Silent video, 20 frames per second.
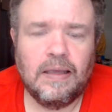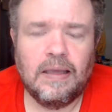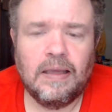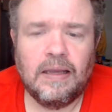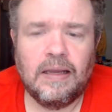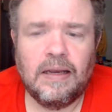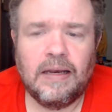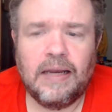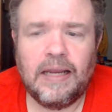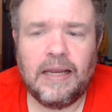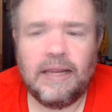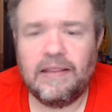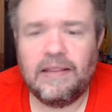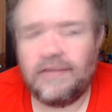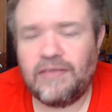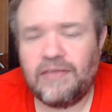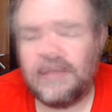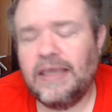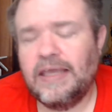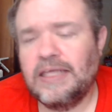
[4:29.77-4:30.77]
Now the
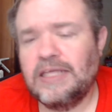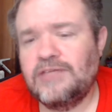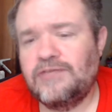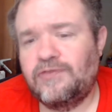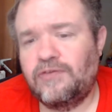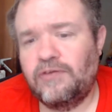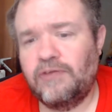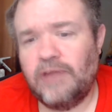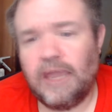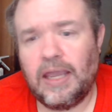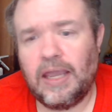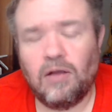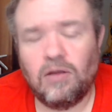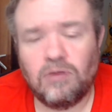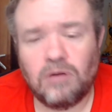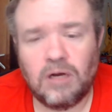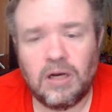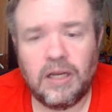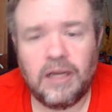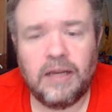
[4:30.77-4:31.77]
thing is, for the
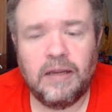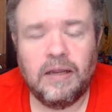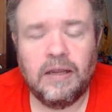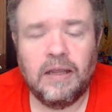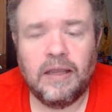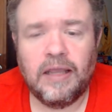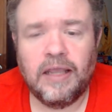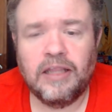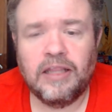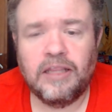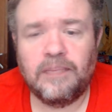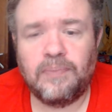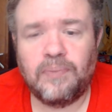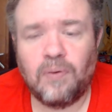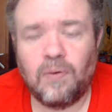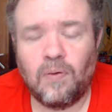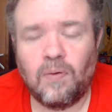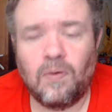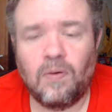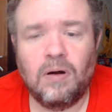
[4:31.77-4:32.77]
elderly and the
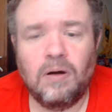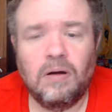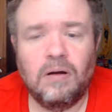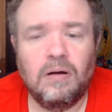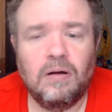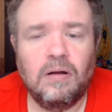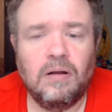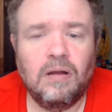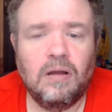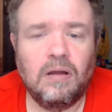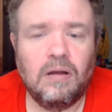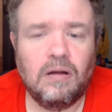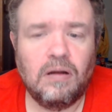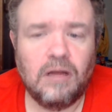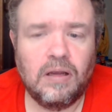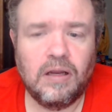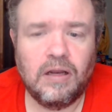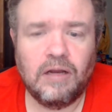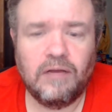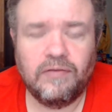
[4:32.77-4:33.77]
poor,
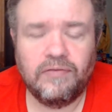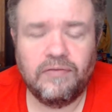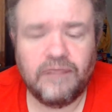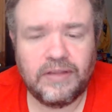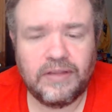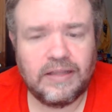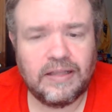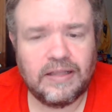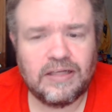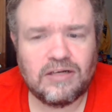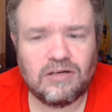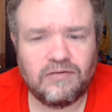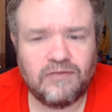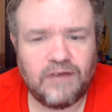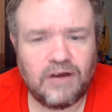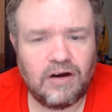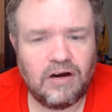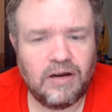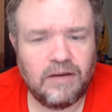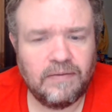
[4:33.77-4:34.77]
this is
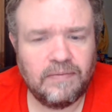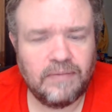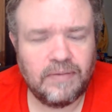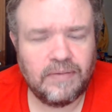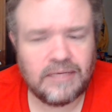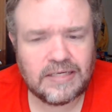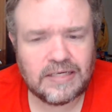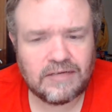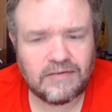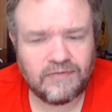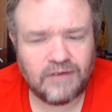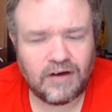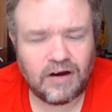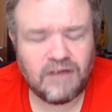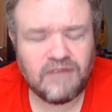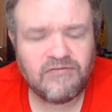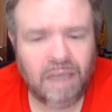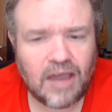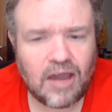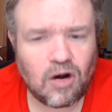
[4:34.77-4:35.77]
a very
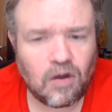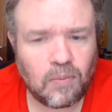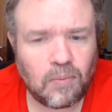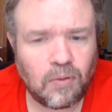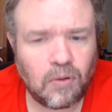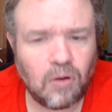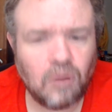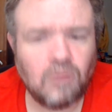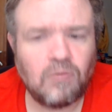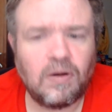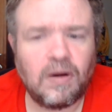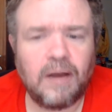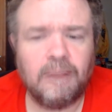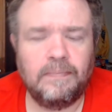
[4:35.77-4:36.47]
vital program.